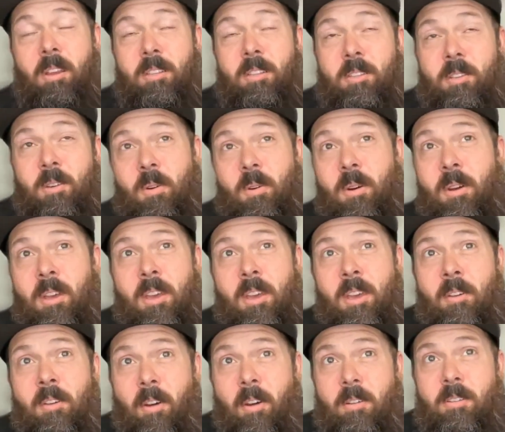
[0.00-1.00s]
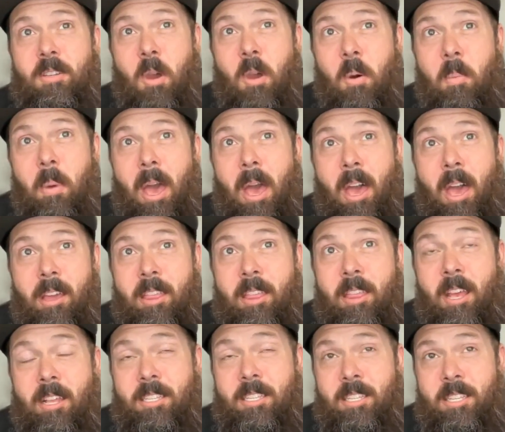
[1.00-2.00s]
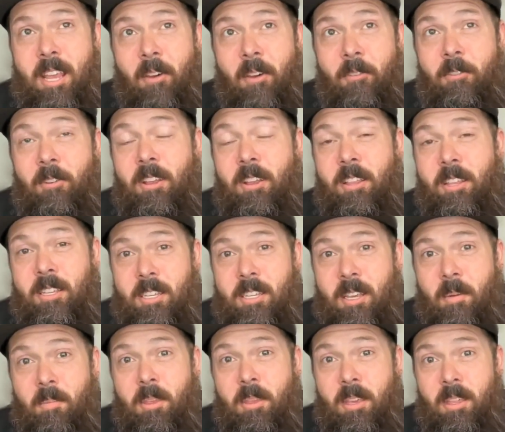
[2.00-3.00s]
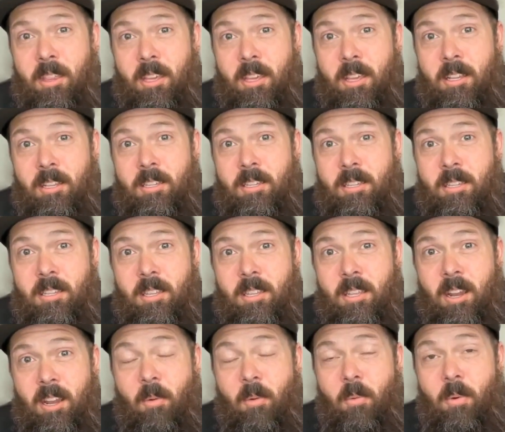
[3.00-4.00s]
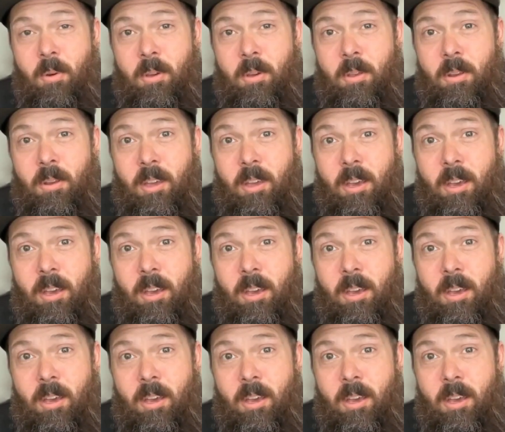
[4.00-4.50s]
And so if I was to go back, that's definitely something that I would